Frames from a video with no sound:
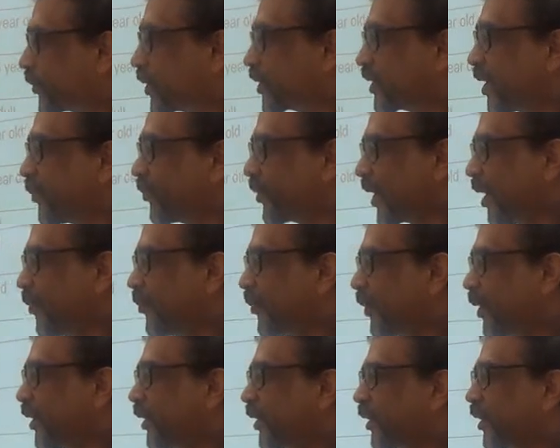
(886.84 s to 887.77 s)
Sometimes
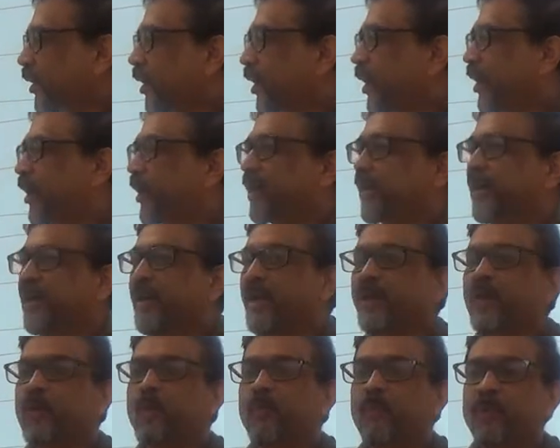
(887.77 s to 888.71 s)

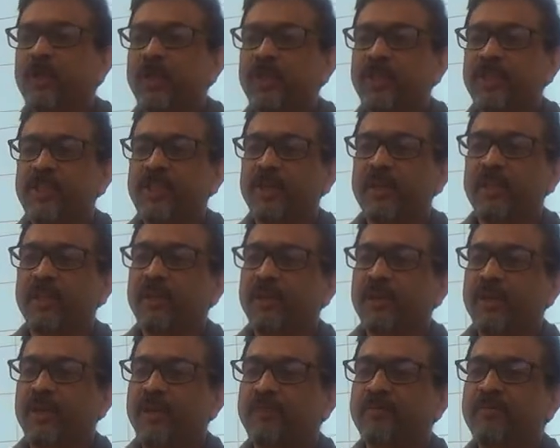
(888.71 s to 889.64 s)
accumulation
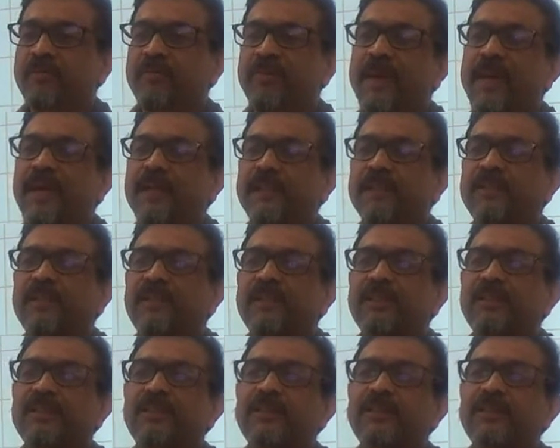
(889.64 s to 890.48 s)
of fat.